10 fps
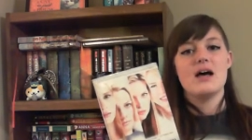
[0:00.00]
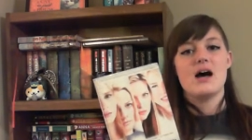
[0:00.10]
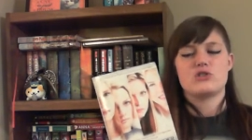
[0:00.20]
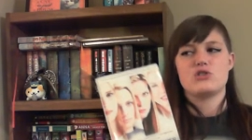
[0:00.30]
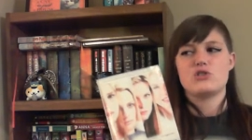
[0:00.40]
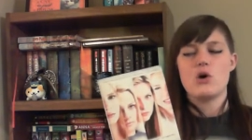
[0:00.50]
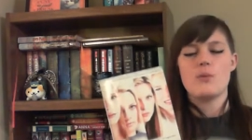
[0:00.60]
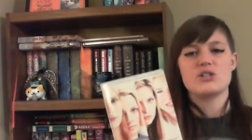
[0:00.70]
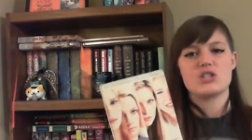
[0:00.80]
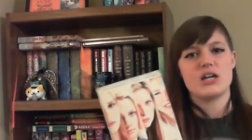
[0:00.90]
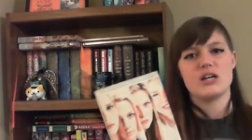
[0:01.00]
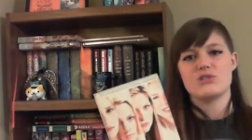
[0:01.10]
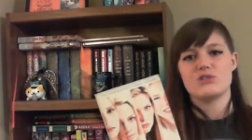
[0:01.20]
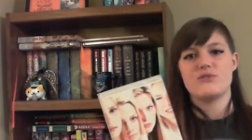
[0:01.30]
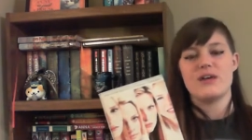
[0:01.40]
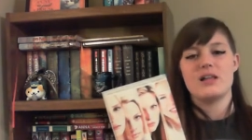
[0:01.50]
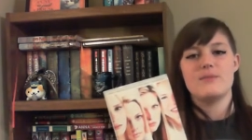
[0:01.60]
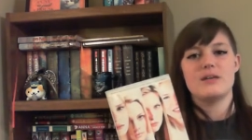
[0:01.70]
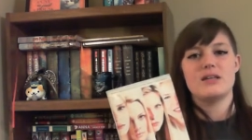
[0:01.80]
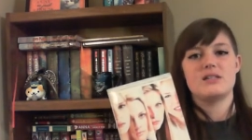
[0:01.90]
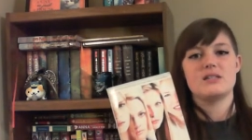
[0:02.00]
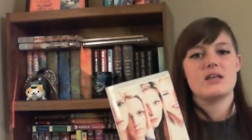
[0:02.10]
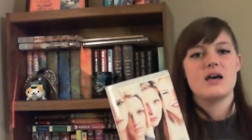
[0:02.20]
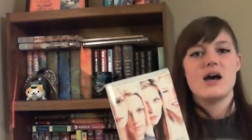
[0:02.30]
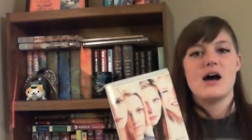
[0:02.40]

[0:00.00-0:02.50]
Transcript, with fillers: Uh, so much character development.